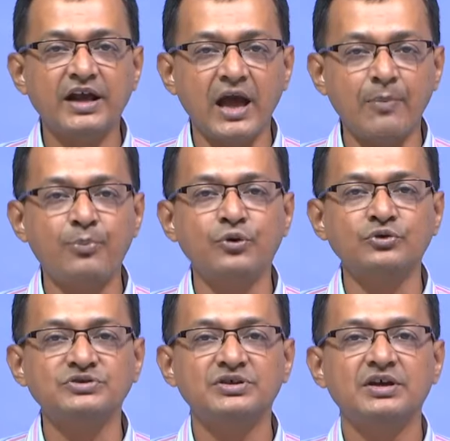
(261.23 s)

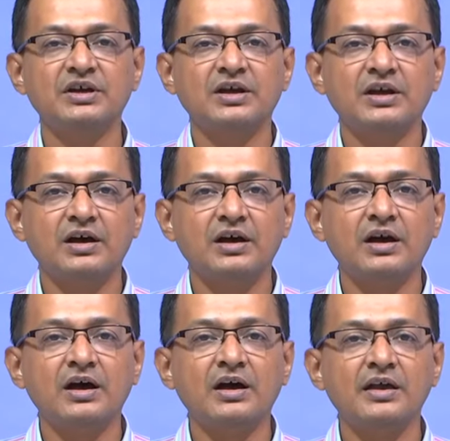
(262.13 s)
approach
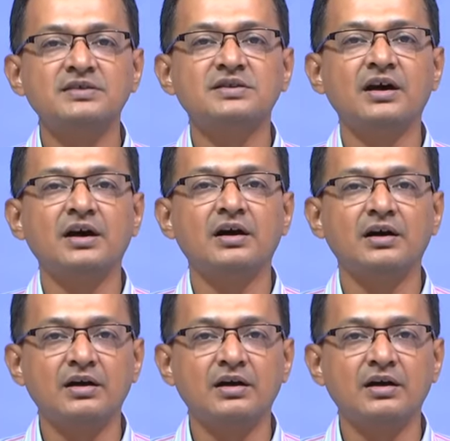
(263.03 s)
is the